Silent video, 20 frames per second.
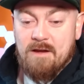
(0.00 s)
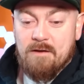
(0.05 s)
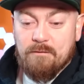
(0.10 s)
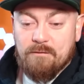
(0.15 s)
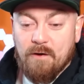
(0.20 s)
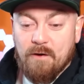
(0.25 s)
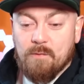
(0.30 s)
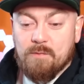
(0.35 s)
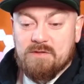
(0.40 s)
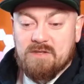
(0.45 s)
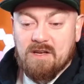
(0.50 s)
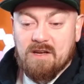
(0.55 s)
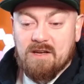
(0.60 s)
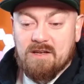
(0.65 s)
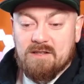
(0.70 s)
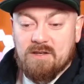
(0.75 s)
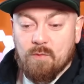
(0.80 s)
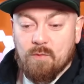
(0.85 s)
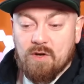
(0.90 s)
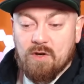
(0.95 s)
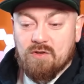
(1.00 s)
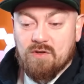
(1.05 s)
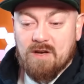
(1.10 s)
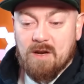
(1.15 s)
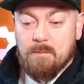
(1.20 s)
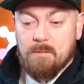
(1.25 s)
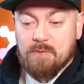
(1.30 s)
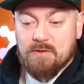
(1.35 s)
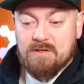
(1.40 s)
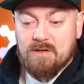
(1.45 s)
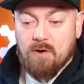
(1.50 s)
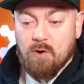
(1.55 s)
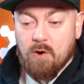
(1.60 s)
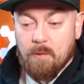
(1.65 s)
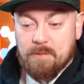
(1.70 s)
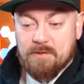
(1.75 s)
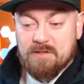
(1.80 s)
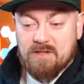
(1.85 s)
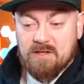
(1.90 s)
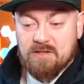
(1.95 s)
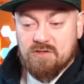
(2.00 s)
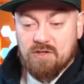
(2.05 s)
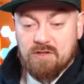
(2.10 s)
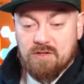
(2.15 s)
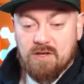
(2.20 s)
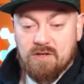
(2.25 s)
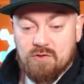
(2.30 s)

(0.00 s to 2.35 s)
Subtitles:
Philp said, when you're in opposition,